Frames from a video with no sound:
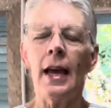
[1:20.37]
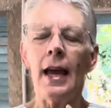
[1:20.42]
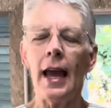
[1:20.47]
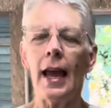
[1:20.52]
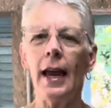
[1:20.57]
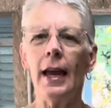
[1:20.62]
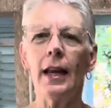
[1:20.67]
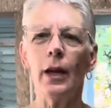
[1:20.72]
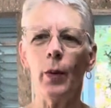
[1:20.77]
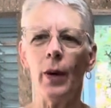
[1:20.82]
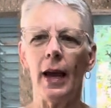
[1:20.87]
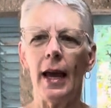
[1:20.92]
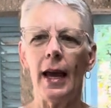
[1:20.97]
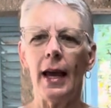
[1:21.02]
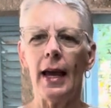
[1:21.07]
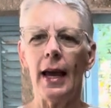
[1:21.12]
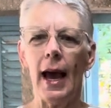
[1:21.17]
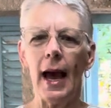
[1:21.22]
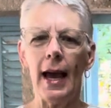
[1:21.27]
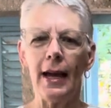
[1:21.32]

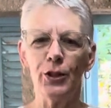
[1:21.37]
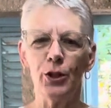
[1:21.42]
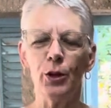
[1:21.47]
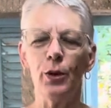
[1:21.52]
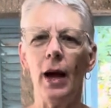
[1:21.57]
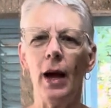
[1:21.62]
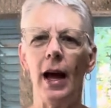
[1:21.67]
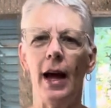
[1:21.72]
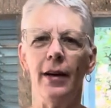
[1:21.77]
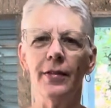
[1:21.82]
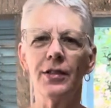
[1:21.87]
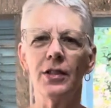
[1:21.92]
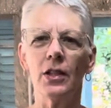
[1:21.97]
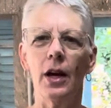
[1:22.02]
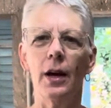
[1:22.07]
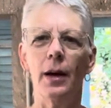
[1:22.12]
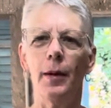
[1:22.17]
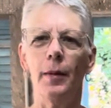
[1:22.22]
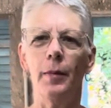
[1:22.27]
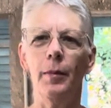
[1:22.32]
Anyway, I do have
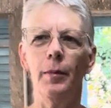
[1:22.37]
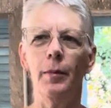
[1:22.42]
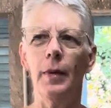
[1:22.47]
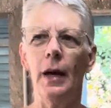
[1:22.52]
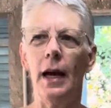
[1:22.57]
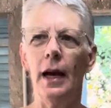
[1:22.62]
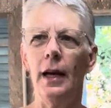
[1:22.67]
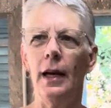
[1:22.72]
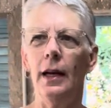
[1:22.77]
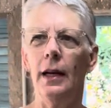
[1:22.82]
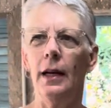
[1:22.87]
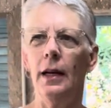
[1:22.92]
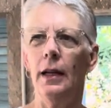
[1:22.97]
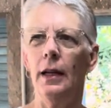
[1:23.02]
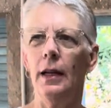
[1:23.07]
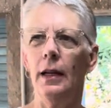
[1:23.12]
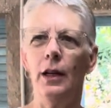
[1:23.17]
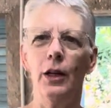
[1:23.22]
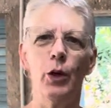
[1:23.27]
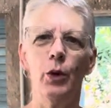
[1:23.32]
some
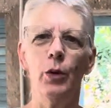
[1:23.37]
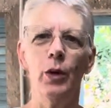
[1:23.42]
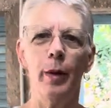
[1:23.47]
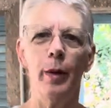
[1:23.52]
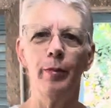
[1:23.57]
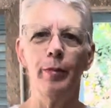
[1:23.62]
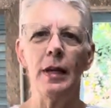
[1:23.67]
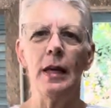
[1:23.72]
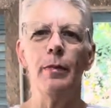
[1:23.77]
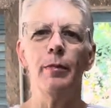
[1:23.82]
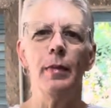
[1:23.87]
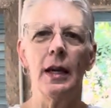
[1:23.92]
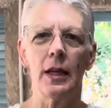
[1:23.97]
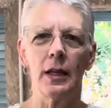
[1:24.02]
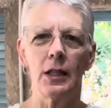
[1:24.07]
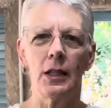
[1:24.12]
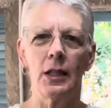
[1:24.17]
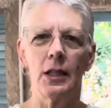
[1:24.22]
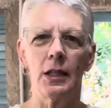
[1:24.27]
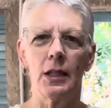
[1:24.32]
uh, Laguna B
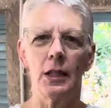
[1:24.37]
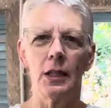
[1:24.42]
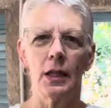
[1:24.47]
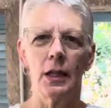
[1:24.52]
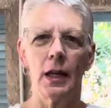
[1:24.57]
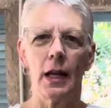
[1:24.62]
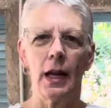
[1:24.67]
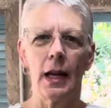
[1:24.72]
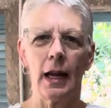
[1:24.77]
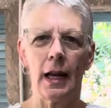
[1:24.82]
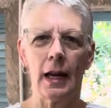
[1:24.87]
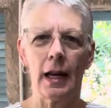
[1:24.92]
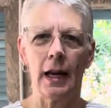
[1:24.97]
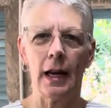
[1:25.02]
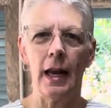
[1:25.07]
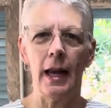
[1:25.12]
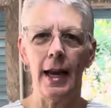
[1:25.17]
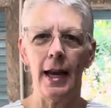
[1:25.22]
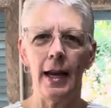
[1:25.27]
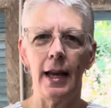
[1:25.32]
Mix
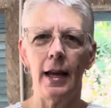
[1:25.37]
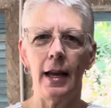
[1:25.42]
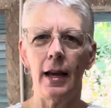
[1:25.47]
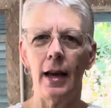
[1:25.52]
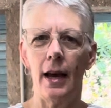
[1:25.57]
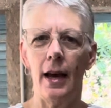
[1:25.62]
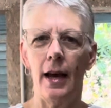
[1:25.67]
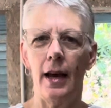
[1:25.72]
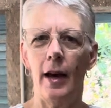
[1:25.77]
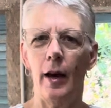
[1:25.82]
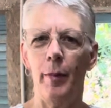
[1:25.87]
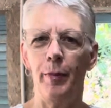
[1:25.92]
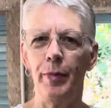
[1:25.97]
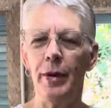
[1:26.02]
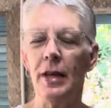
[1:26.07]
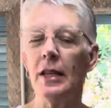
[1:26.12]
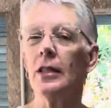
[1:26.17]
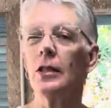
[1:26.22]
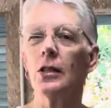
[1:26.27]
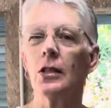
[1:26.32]
clay uh,
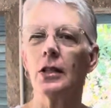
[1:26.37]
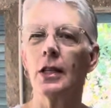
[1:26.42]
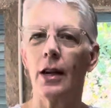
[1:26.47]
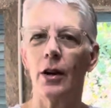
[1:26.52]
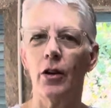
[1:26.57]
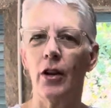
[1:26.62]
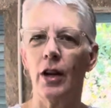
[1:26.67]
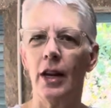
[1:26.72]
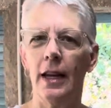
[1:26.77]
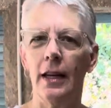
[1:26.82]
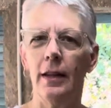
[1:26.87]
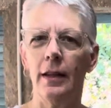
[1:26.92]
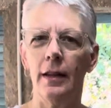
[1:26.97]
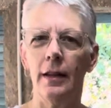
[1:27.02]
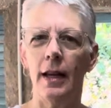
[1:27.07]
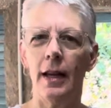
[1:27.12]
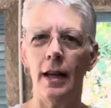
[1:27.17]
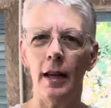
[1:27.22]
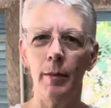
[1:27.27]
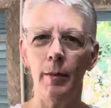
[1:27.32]
pieces that are
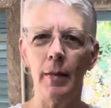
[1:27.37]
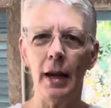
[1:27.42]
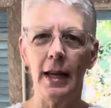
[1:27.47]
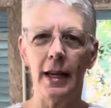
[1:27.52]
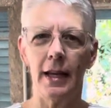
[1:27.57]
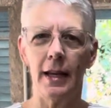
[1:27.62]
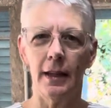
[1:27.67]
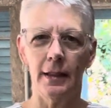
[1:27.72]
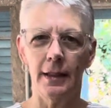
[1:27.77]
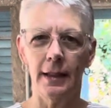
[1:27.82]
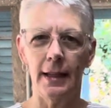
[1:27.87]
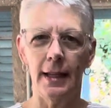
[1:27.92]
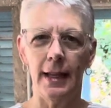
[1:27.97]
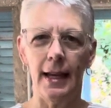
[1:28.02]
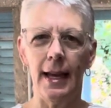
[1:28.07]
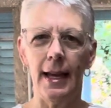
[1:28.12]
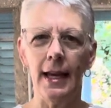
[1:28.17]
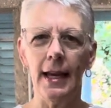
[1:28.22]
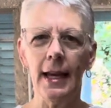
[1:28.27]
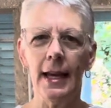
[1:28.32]
in, in my kiln
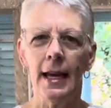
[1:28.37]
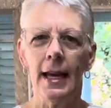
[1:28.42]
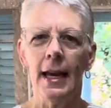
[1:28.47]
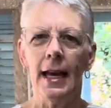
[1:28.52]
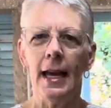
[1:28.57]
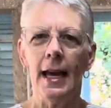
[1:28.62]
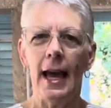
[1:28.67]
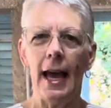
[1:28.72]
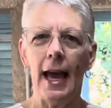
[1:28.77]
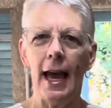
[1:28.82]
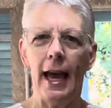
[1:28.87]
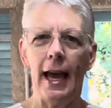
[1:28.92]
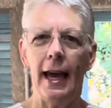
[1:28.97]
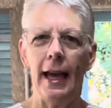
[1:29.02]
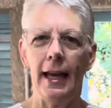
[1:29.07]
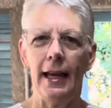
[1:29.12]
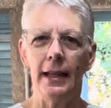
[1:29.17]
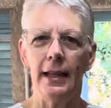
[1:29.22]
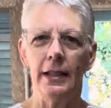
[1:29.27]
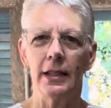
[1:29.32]
today,
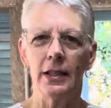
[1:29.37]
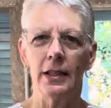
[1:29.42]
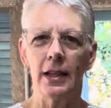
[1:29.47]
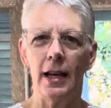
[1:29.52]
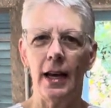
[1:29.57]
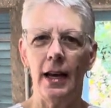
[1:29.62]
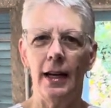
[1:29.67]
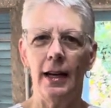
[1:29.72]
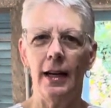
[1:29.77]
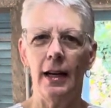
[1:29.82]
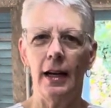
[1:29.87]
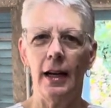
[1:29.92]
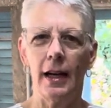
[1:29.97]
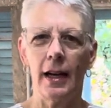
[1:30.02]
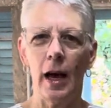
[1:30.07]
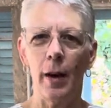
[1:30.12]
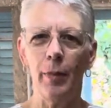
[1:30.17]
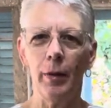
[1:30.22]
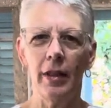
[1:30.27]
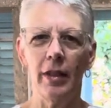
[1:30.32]
and uh, a
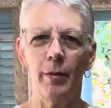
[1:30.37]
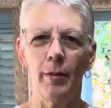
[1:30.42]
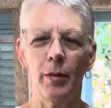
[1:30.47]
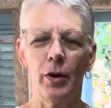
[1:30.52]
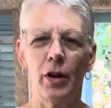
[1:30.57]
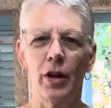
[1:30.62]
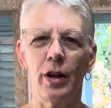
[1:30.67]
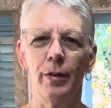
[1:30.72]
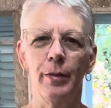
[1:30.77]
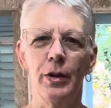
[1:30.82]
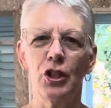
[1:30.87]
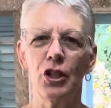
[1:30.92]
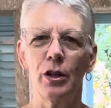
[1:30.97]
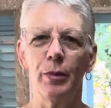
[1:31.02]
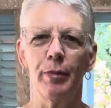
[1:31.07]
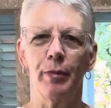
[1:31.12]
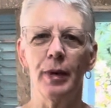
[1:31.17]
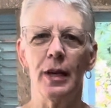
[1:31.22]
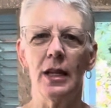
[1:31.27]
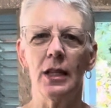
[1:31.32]
couple of them are
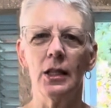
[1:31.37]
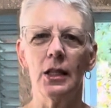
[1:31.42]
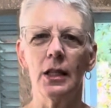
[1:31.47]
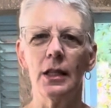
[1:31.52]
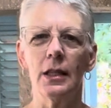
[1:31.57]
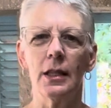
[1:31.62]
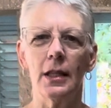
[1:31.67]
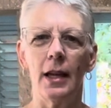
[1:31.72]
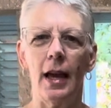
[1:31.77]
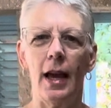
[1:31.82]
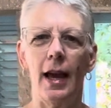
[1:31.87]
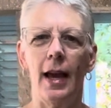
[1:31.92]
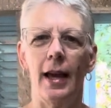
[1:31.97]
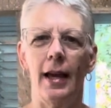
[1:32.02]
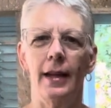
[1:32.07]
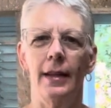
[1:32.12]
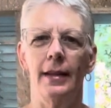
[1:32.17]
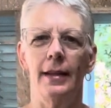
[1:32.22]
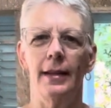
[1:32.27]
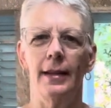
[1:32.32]
commissioned pieces,
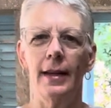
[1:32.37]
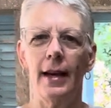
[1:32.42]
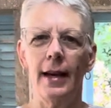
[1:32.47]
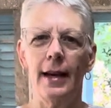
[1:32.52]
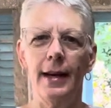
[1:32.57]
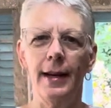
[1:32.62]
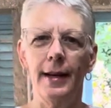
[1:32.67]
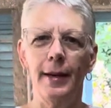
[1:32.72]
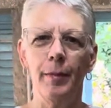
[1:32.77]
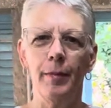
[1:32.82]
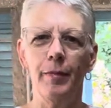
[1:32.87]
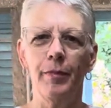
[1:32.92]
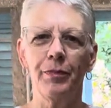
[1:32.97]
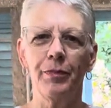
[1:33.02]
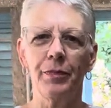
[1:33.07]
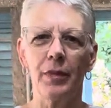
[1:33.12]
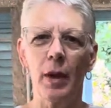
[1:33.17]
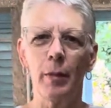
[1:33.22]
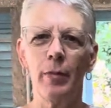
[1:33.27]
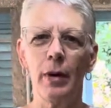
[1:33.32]
and um,
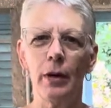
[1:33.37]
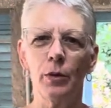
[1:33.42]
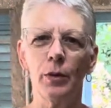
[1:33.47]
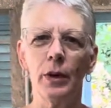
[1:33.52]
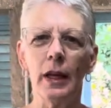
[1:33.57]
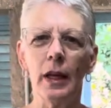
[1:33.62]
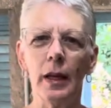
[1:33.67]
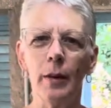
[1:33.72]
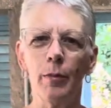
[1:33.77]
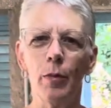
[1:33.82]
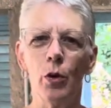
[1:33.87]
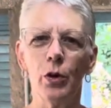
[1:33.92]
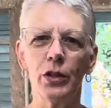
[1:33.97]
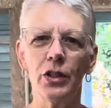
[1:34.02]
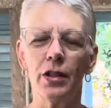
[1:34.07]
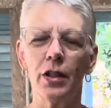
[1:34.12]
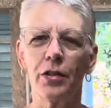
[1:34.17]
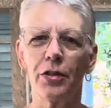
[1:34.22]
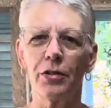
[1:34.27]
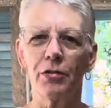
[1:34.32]
but really most
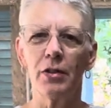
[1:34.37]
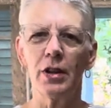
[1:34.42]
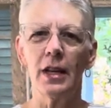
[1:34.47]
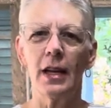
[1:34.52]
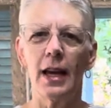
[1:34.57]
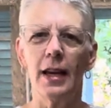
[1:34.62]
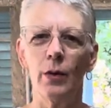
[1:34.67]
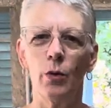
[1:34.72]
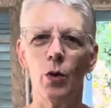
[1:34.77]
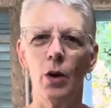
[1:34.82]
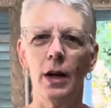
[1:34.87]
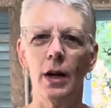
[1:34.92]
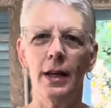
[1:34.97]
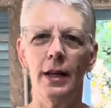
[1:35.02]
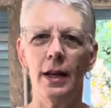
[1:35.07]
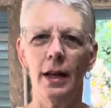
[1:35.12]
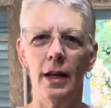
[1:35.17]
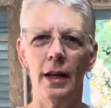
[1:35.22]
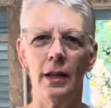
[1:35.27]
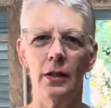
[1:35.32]
of the
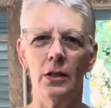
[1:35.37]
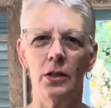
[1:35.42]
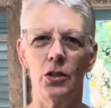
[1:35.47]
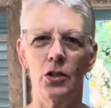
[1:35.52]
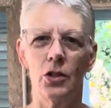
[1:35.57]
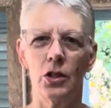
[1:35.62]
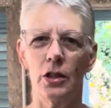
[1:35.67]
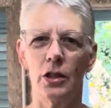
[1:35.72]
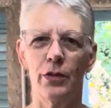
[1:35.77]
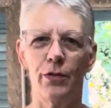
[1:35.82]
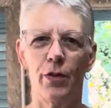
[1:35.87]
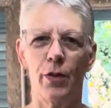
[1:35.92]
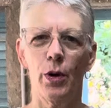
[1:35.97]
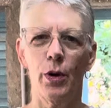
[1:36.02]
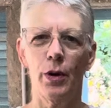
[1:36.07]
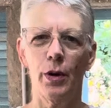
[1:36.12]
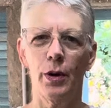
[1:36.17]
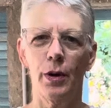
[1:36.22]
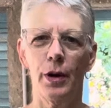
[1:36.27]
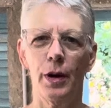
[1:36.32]
391 is just
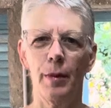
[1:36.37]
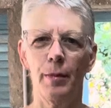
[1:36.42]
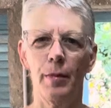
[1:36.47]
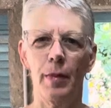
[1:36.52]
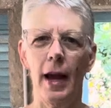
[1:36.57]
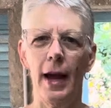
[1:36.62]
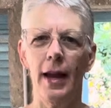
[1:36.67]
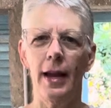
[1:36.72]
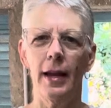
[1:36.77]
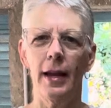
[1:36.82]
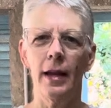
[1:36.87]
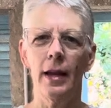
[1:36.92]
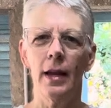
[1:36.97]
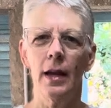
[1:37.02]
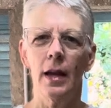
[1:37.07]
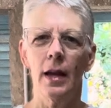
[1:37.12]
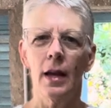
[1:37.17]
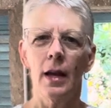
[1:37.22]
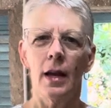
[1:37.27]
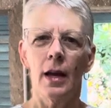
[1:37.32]
for my,
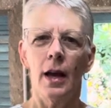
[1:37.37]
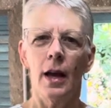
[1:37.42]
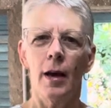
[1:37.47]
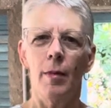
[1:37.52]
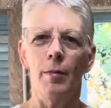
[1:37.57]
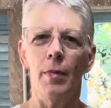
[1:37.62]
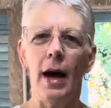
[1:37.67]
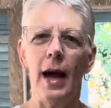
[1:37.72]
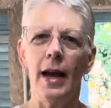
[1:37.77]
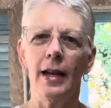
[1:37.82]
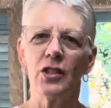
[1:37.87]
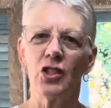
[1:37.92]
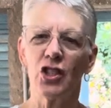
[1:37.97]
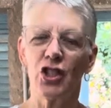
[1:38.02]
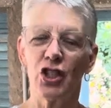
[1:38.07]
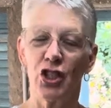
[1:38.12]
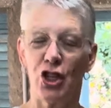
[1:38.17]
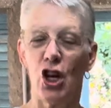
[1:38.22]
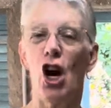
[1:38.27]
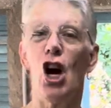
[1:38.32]
my
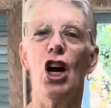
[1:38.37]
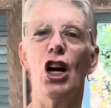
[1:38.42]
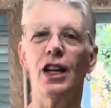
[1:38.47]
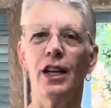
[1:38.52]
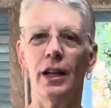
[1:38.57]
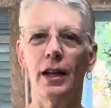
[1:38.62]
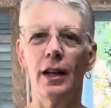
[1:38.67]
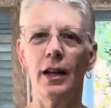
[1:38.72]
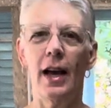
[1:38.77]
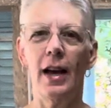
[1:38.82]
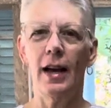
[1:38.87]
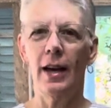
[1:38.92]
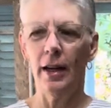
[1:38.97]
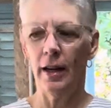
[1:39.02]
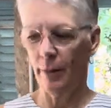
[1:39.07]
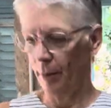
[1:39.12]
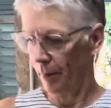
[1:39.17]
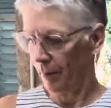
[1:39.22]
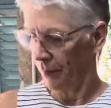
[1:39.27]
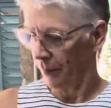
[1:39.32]
stock.
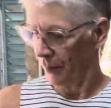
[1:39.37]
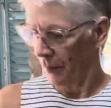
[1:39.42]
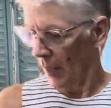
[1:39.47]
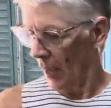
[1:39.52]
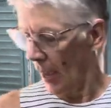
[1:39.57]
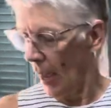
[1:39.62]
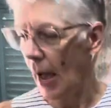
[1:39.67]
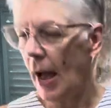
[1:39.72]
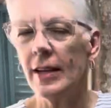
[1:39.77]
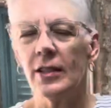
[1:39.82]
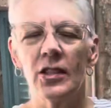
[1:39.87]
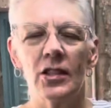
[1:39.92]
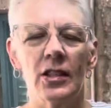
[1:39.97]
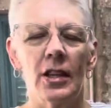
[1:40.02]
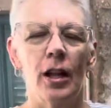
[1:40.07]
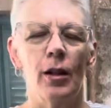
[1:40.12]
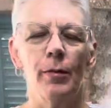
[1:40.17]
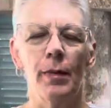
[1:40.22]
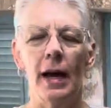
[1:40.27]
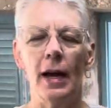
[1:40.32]
Um, I
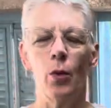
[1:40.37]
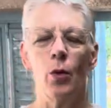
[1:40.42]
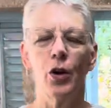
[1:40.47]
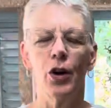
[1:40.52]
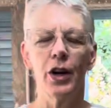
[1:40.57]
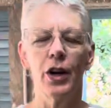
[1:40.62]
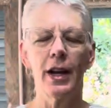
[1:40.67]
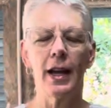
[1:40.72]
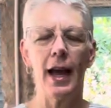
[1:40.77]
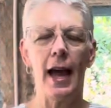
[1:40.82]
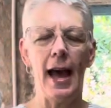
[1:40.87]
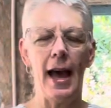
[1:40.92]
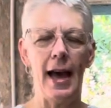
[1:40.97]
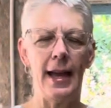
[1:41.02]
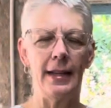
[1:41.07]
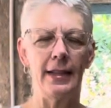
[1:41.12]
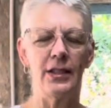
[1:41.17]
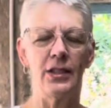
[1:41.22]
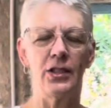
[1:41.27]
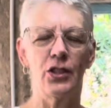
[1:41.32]
sell my work
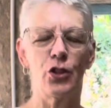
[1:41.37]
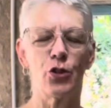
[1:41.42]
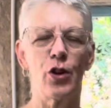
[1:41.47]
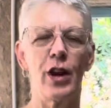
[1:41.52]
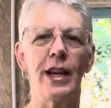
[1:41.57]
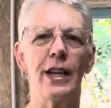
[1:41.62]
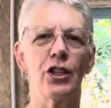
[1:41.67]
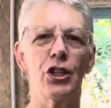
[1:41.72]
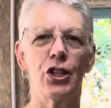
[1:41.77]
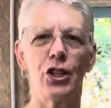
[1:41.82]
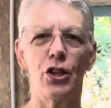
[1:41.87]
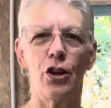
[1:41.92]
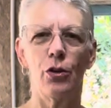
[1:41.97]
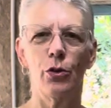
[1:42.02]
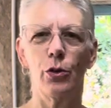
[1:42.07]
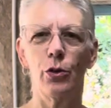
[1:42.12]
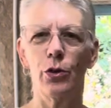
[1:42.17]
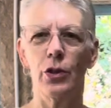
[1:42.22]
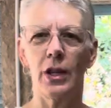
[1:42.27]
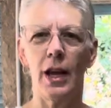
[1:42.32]
at trade
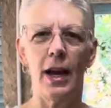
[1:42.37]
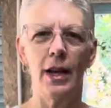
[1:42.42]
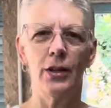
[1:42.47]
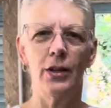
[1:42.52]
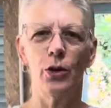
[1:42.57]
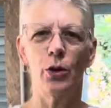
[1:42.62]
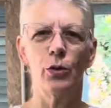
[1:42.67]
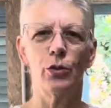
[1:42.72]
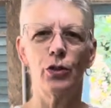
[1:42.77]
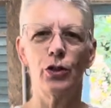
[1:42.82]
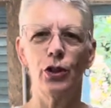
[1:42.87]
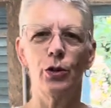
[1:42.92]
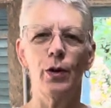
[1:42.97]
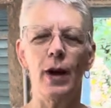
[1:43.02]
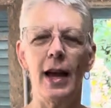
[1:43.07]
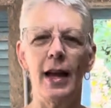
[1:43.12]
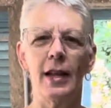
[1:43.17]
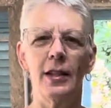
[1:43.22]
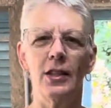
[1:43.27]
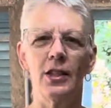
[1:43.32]
shows. I don't do
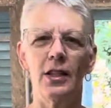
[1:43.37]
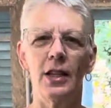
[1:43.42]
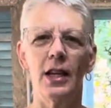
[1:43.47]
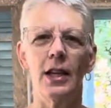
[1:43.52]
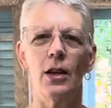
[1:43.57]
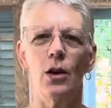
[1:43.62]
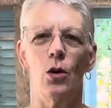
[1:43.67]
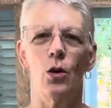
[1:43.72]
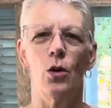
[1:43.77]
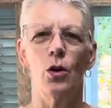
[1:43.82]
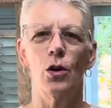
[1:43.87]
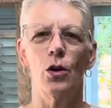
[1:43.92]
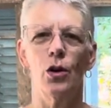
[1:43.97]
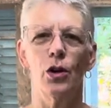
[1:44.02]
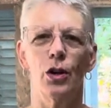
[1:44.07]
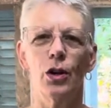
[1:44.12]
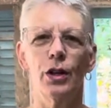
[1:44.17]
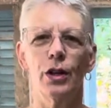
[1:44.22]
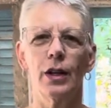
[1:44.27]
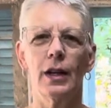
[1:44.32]
Etsy
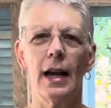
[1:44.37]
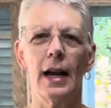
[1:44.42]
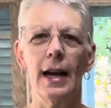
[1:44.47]
or...